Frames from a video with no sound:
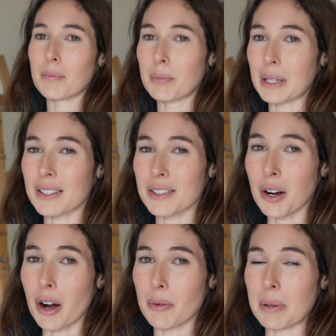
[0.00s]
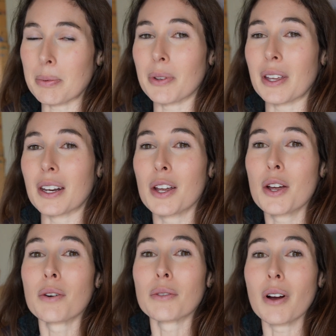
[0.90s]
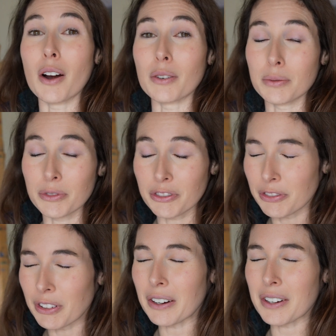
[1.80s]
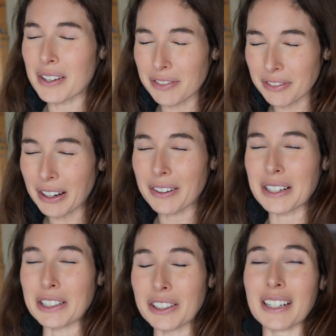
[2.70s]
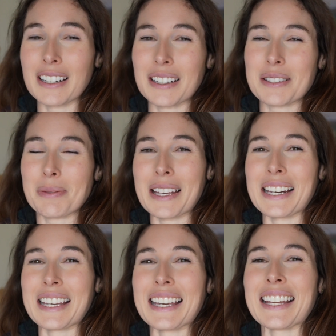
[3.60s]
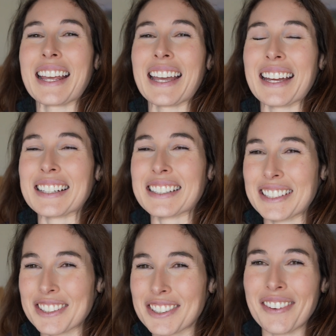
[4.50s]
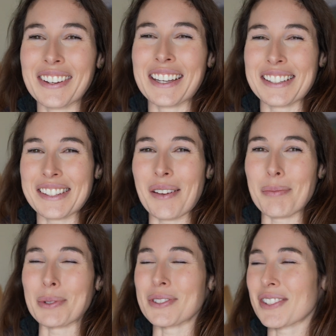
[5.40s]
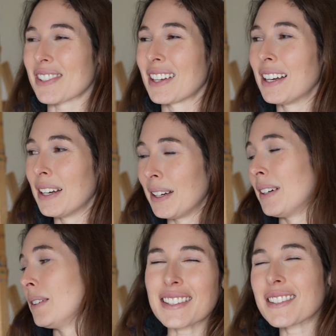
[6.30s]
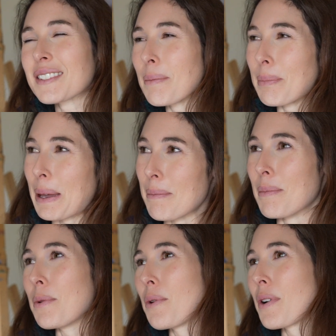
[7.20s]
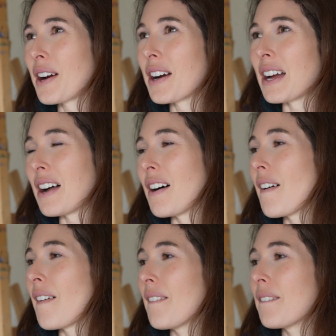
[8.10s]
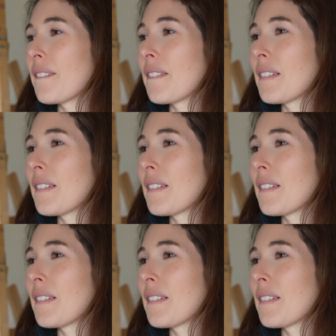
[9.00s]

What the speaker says: because there are people that are very, very good at explaining it and showing examples. This is a bit more of